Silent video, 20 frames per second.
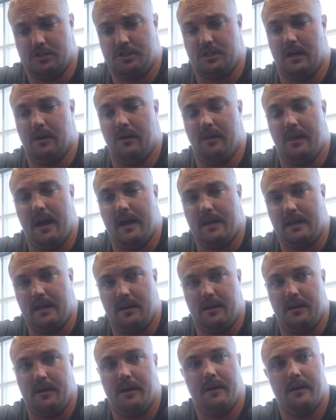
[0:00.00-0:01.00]
show that
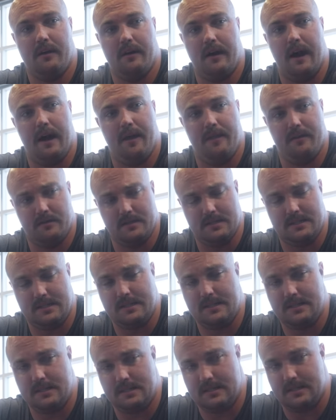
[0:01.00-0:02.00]
year. There was
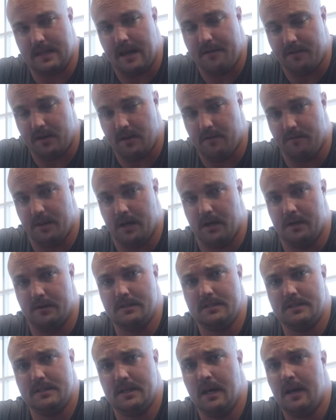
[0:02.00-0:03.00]
7 of
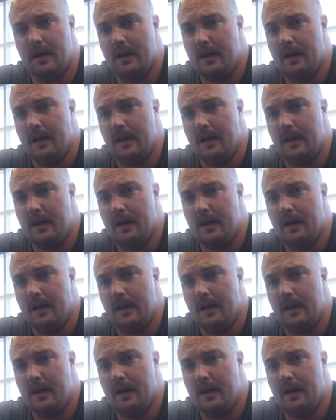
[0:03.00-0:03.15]
those.